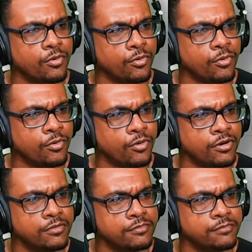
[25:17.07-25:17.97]

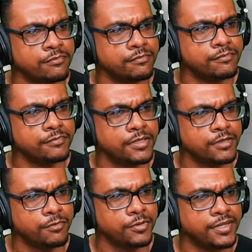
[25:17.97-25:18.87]
Or
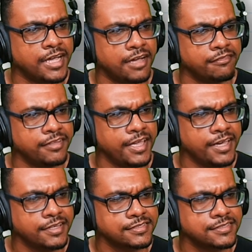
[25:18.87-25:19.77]
we're going to have
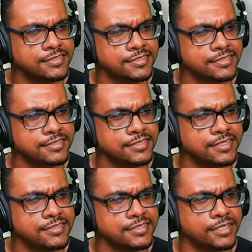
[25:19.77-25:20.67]
x
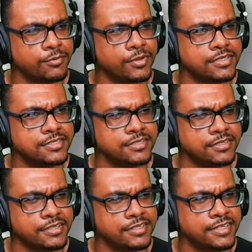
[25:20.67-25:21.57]
is equal
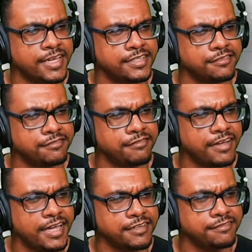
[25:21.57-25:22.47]
to negative
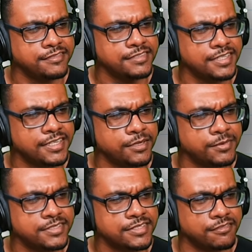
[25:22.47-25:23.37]
5 take
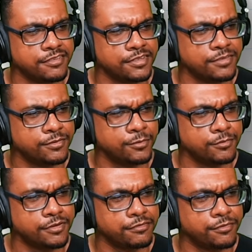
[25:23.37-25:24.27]
away 7
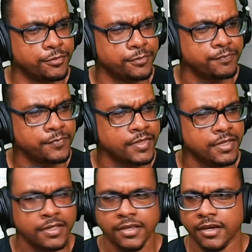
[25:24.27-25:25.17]
over 4.
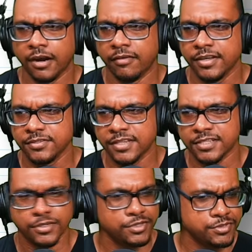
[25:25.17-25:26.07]
All right, so
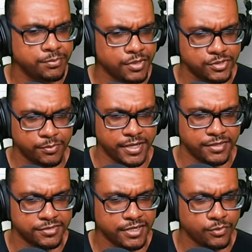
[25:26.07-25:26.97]
that's why I use the plus or
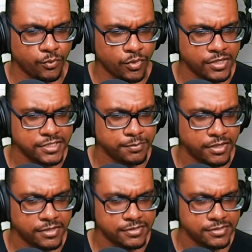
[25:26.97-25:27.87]
minus, right? One is
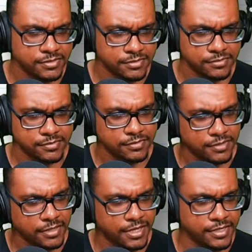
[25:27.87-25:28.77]
plus,
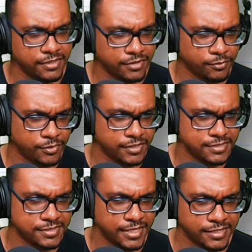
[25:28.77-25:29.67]
and then the other one
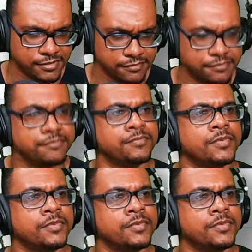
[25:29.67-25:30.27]
is negative.